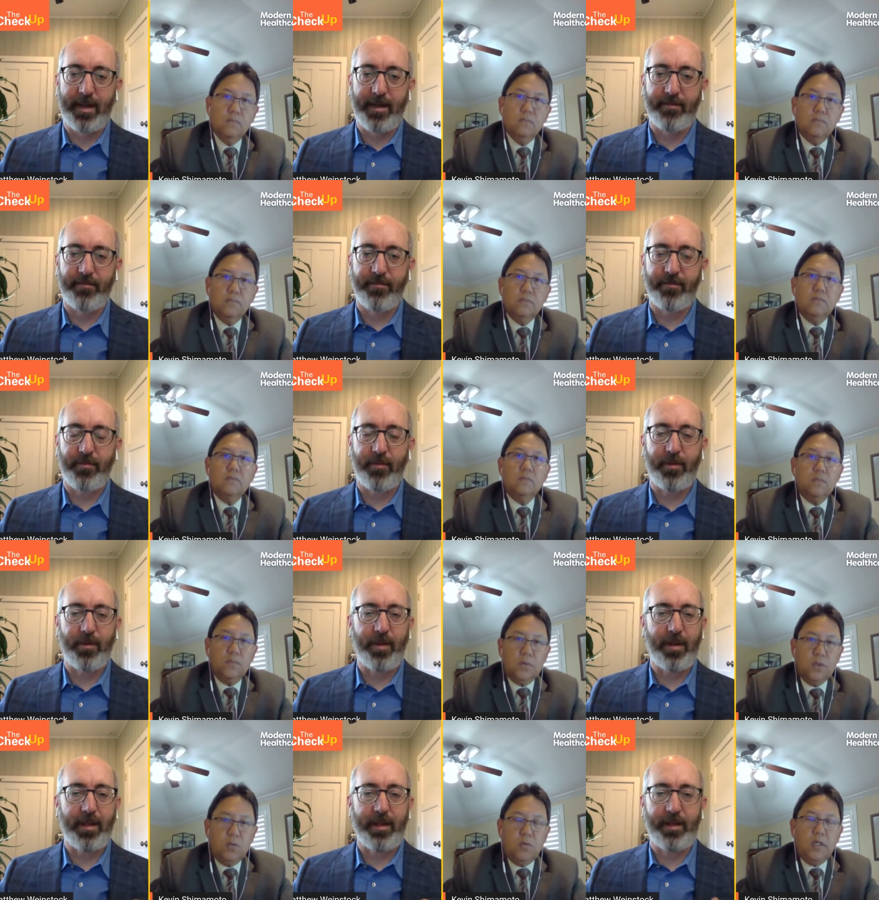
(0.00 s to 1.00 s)
Speaker 1: live
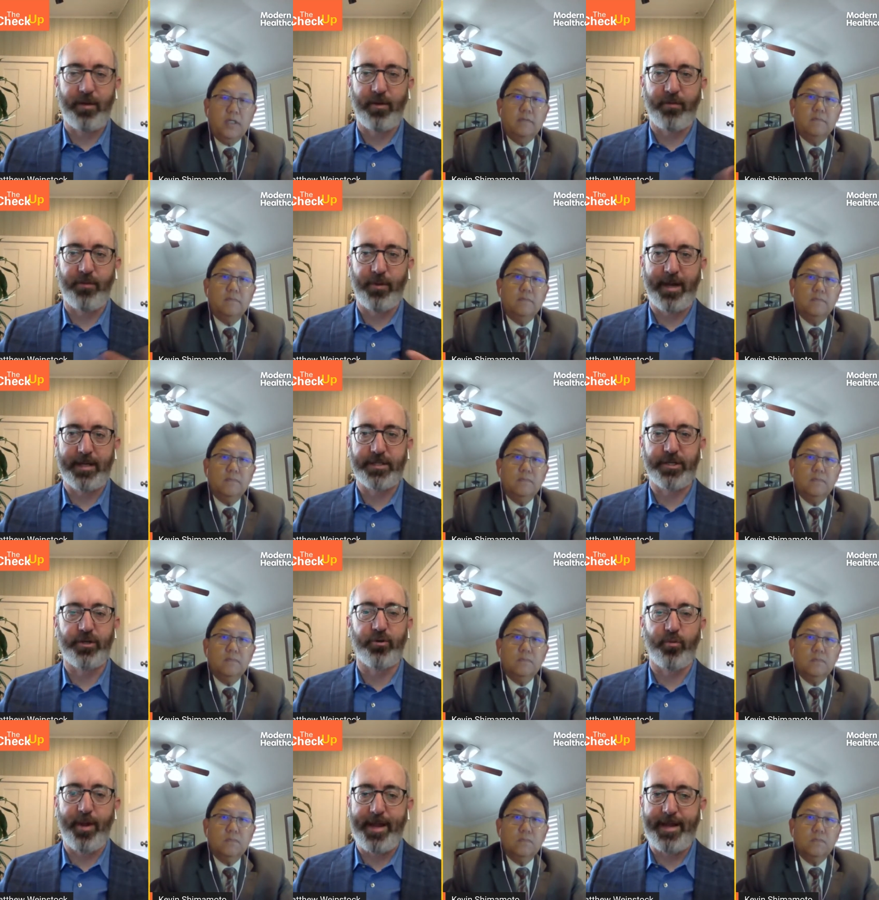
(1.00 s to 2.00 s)
right you know if you had
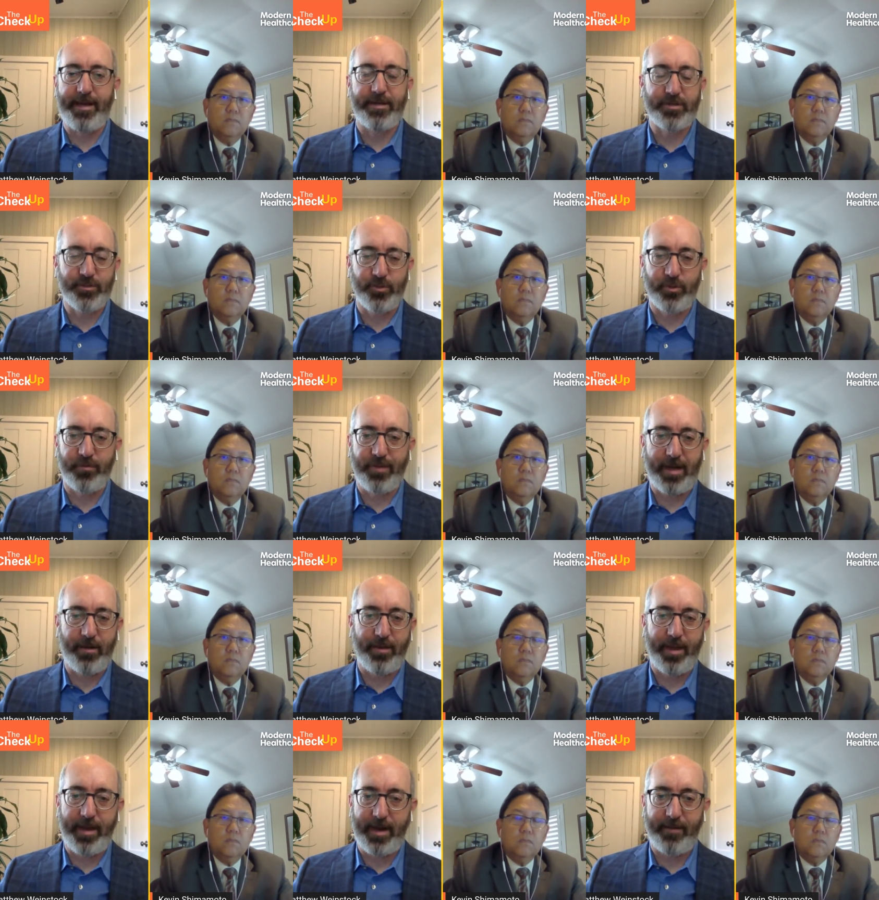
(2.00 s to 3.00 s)
to grade sort of
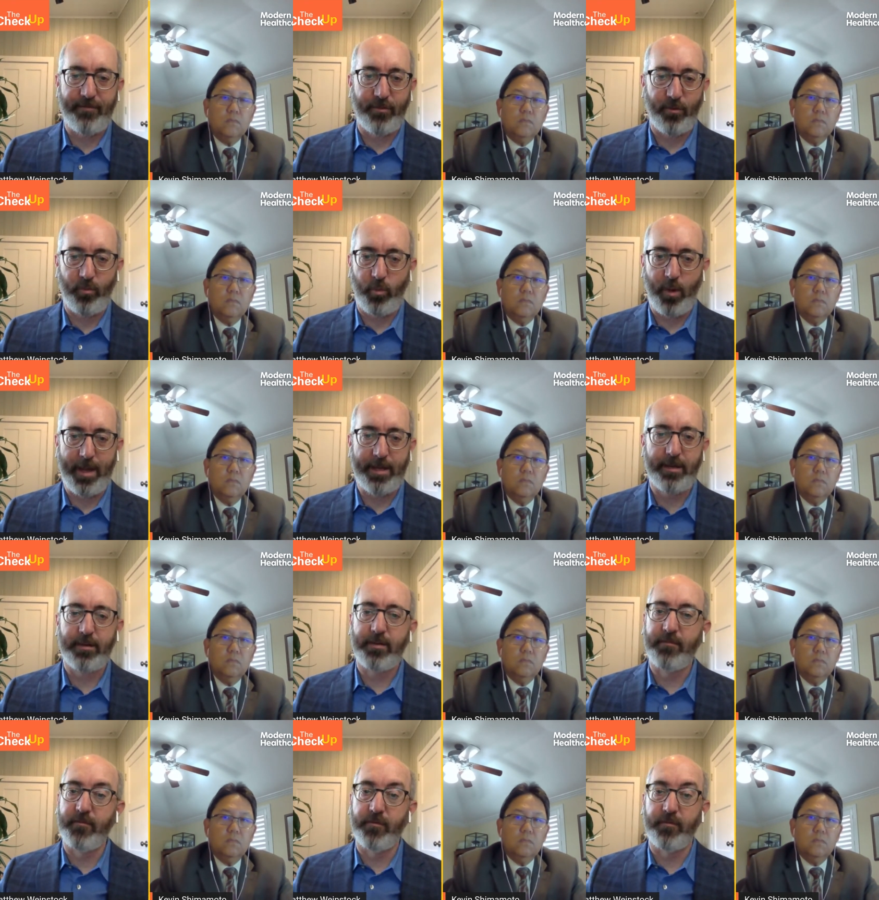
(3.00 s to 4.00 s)
how that effort went